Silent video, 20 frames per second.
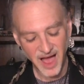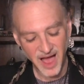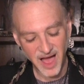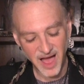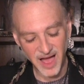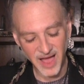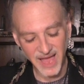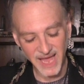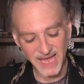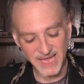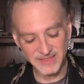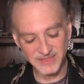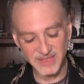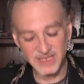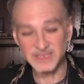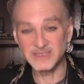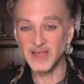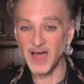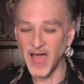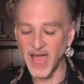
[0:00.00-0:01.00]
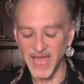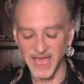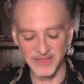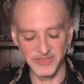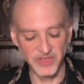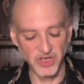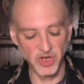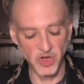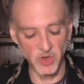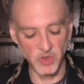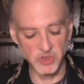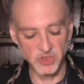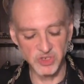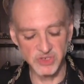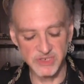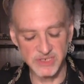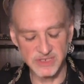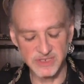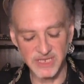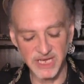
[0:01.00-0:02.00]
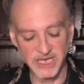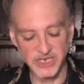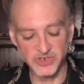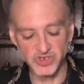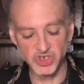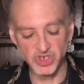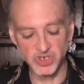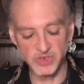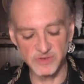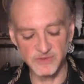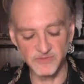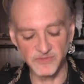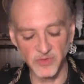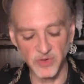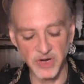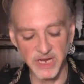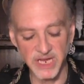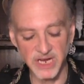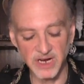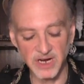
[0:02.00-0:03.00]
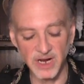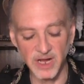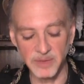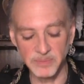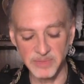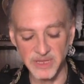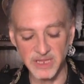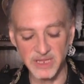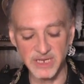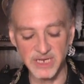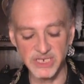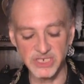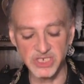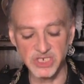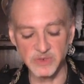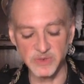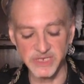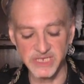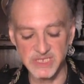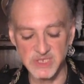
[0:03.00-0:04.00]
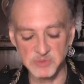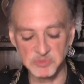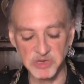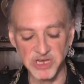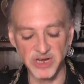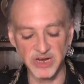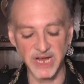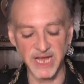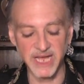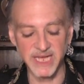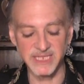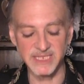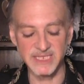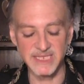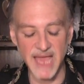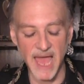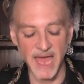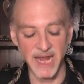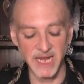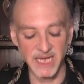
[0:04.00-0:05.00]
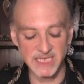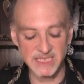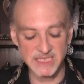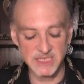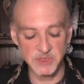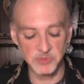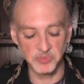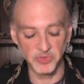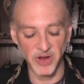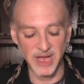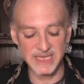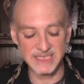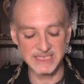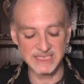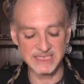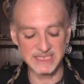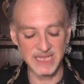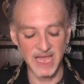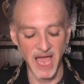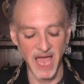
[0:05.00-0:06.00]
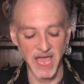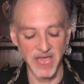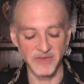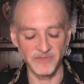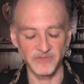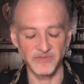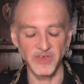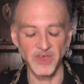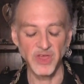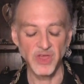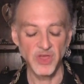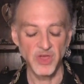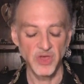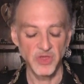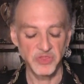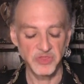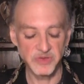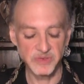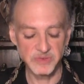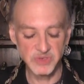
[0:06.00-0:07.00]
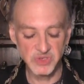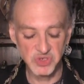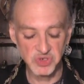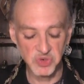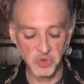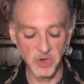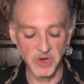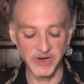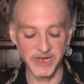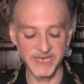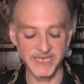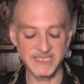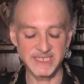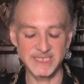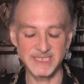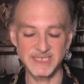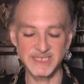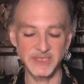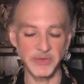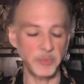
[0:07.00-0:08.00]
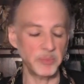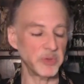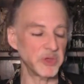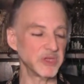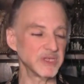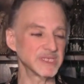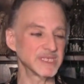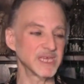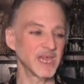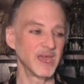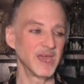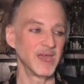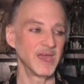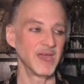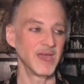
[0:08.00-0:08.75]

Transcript: Uh, in the light, the gold that you're shooting for here, ability to experience and express life through stories and symbols